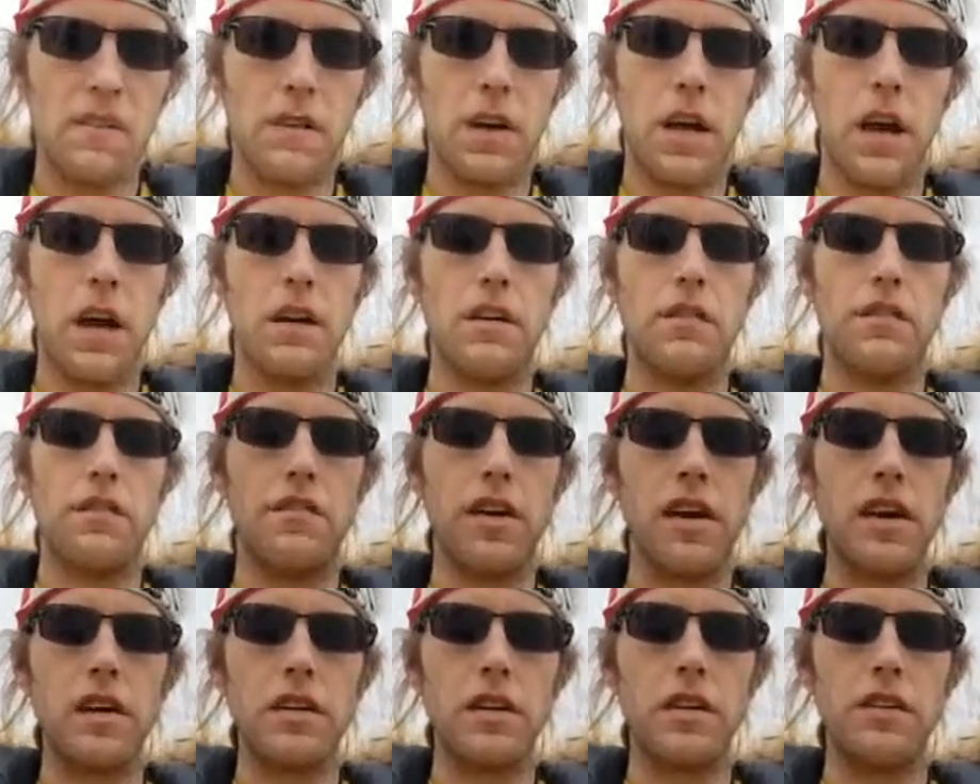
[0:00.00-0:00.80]
and if
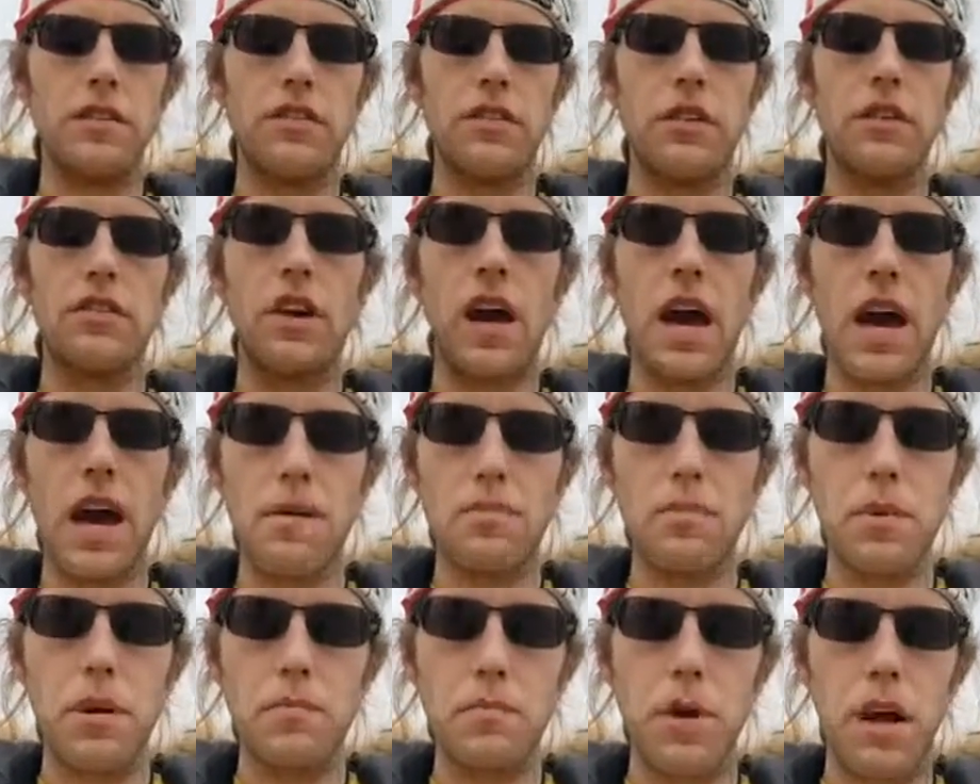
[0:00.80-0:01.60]
vacancies
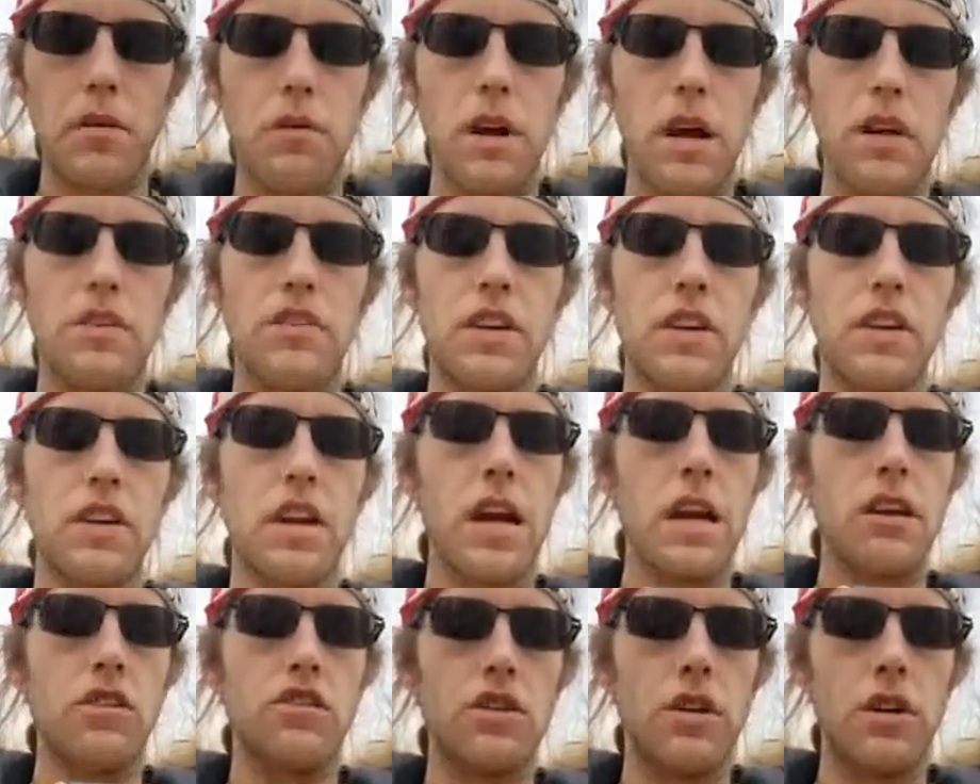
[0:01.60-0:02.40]
happen by
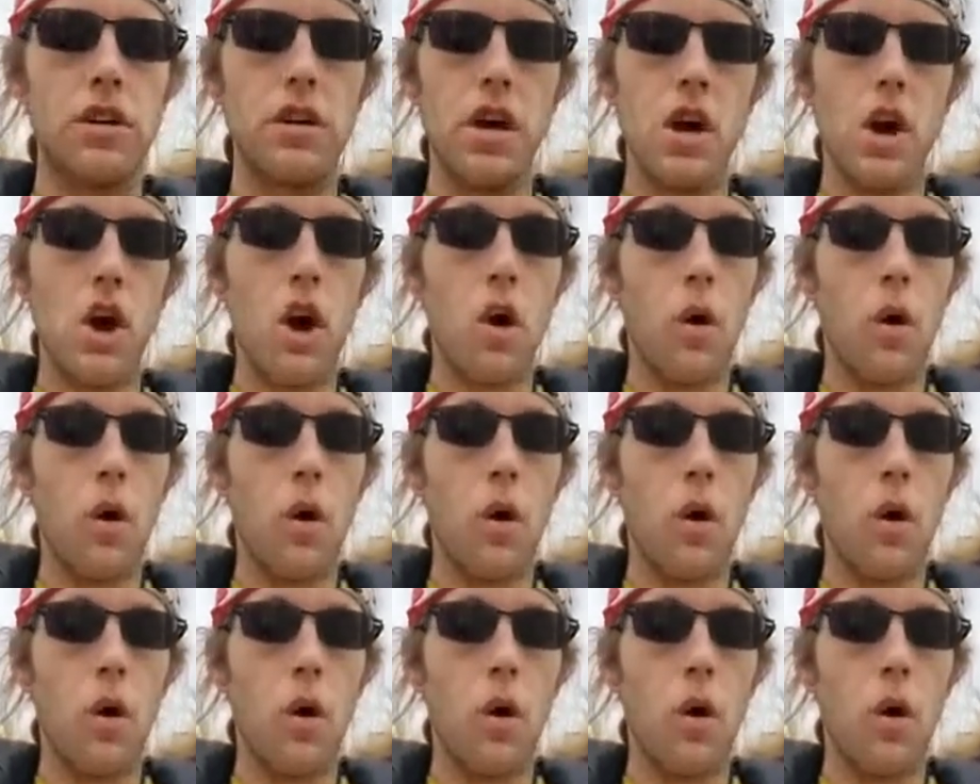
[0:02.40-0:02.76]
resignation